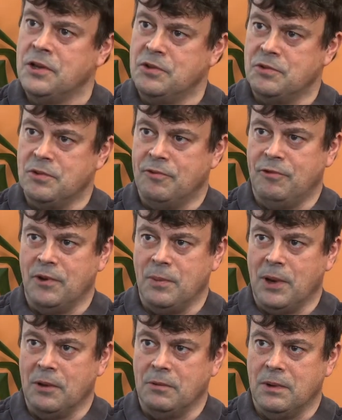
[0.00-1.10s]
through to a fully
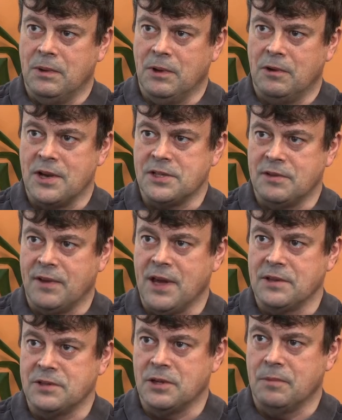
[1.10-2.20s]
blown aggressive
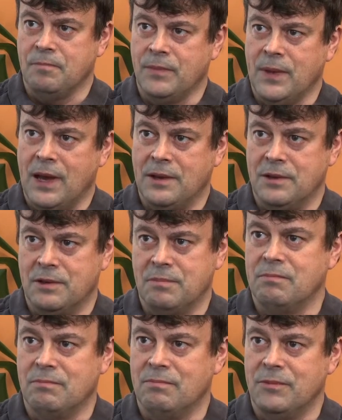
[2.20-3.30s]
cancer. And
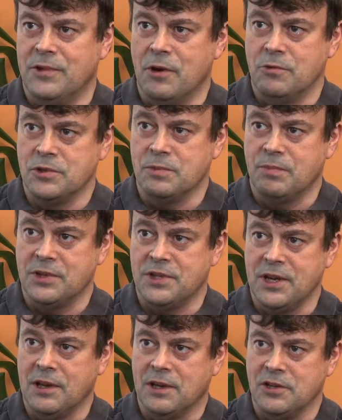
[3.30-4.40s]
those
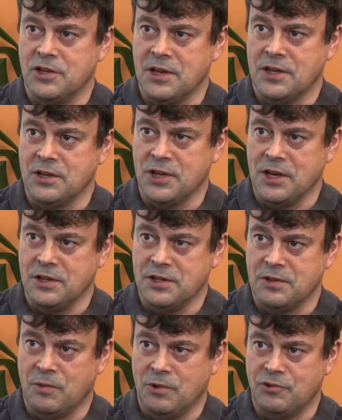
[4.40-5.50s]
particular genetic
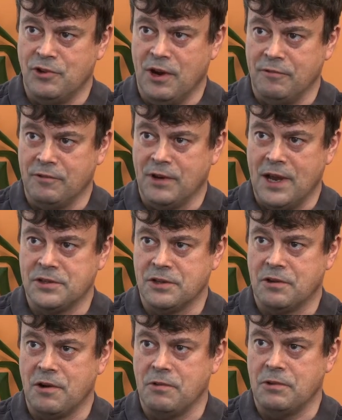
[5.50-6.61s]
changes are what drive cancer
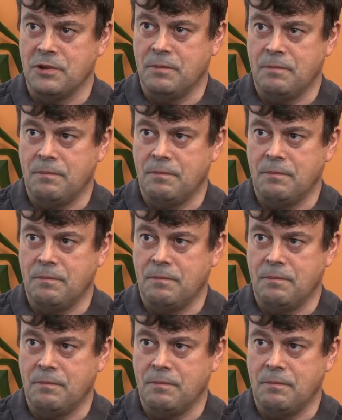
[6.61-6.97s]
growth.